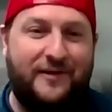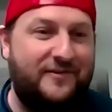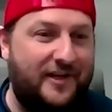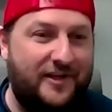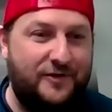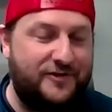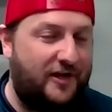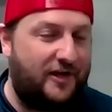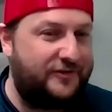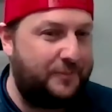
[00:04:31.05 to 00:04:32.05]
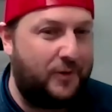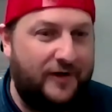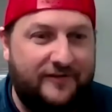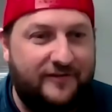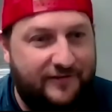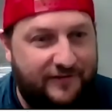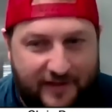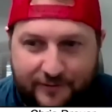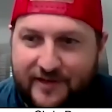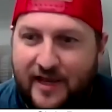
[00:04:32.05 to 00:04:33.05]
I was going to coach college sports. You were. So
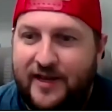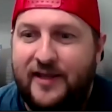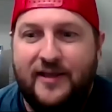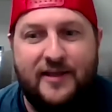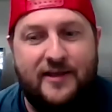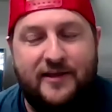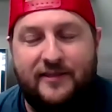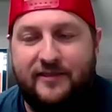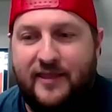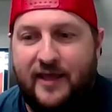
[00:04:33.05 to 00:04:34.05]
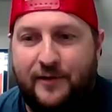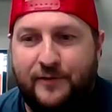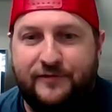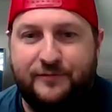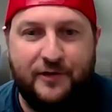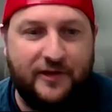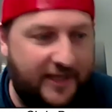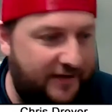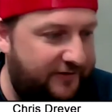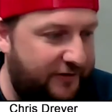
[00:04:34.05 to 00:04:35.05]
that was kind of I was really
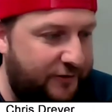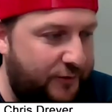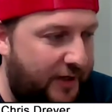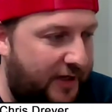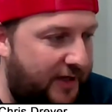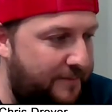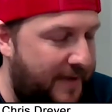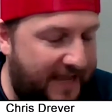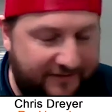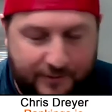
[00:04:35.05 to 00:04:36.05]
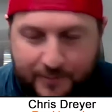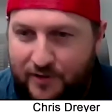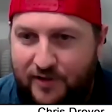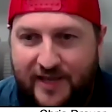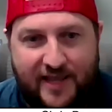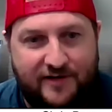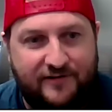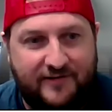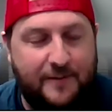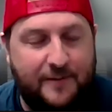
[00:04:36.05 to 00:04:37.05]
into uh, basketball and
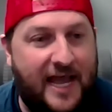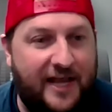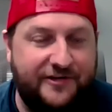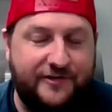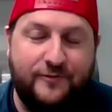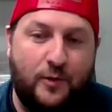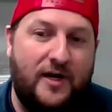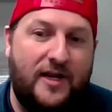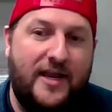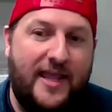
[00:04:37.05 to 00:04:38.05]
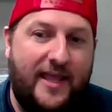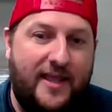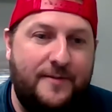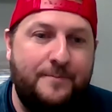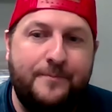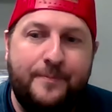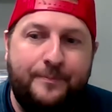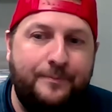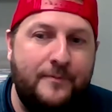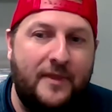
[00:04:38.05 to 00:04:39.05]
just had a passion for it. And
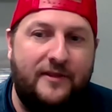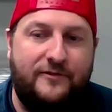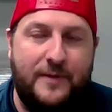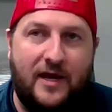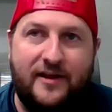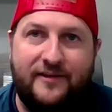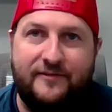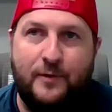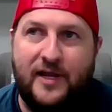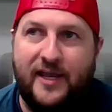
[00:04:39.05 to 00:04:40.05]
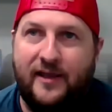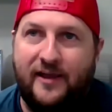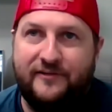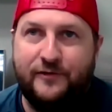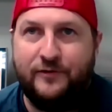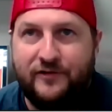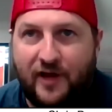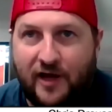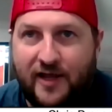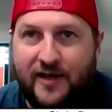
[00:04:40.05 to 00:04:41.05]
to be honest, when I, I student
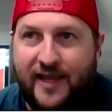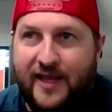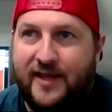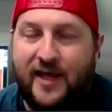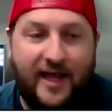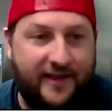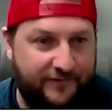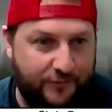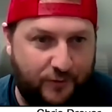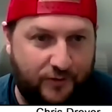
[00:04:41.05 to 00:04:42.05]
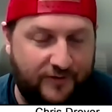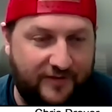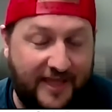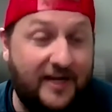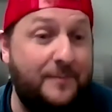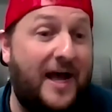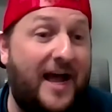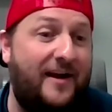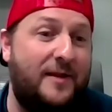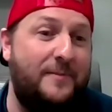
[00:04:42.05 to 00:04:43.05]
taught at a high school, they ended up
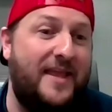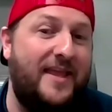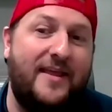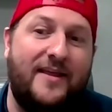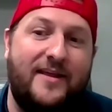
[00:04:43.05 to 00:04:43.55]
hiring me.